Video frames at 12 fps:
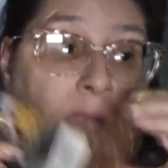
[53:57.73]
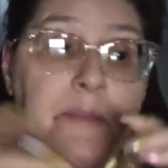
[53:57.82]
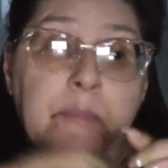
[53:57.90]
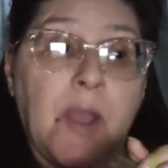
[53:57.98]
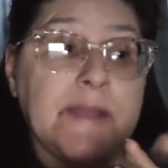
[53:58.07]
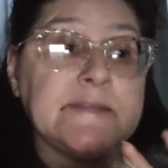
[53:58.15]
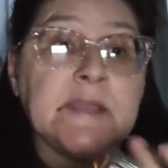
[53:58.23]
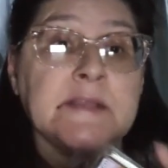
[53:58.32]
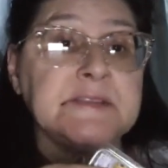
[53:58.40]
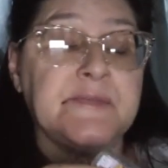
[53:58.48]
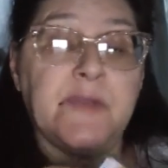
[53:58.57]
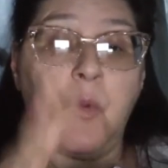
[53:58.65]
I bought
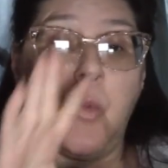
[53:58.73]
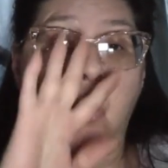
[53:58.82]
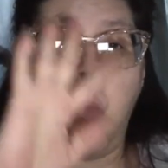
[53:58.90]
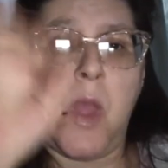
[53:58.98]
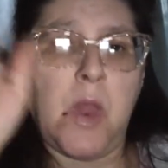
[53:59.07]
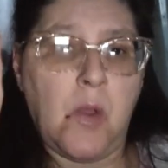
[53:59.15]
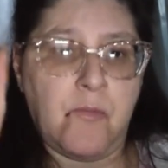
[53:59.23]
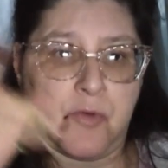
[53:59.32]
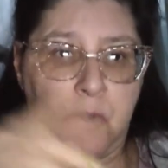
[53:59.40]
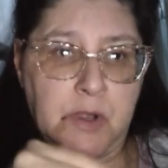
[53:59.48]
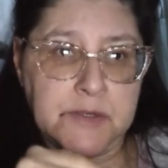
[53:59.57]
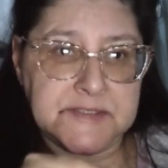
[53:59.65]
tons of it. Well
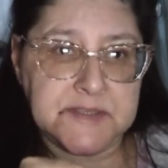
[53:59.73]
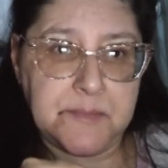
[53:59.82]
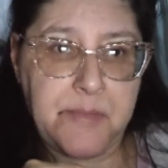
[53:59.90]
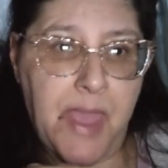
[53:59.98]
over 100 some